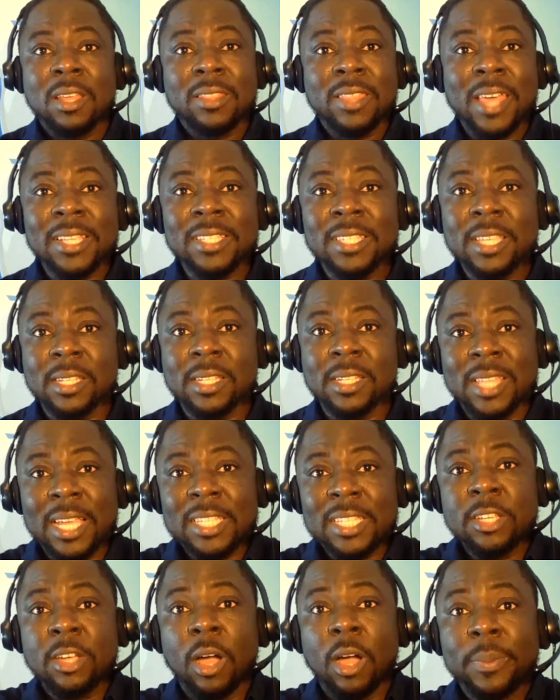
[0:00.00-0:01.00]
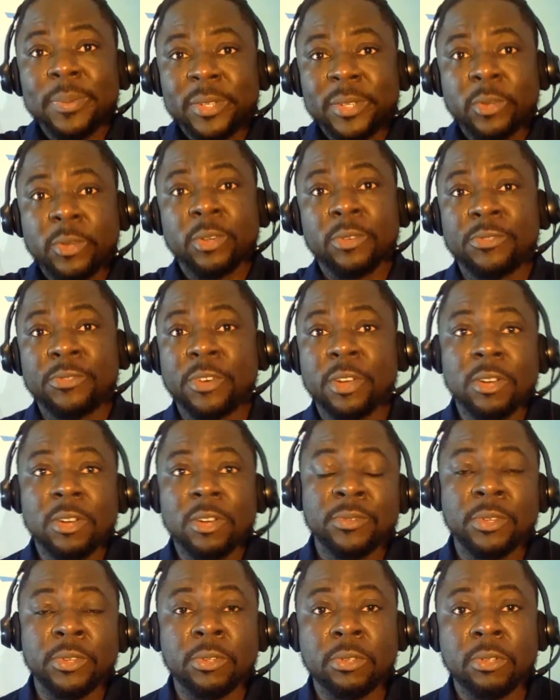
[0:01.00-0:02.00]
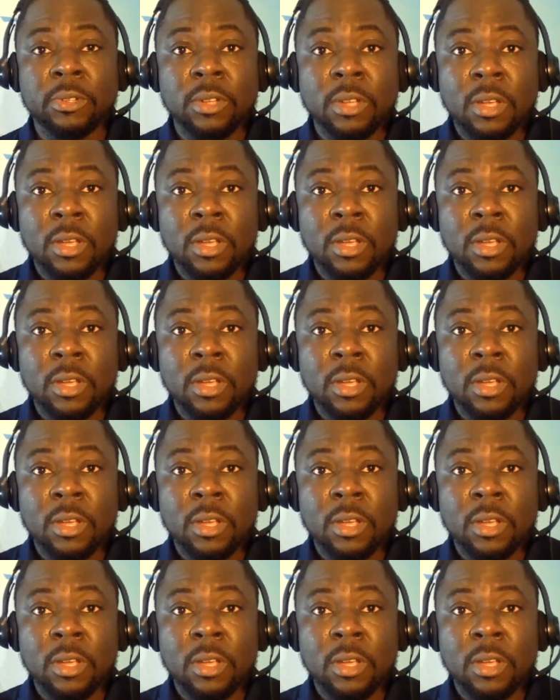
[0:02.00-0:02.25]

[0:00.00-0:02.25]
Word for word: That's it. That's the obstacle in front of you.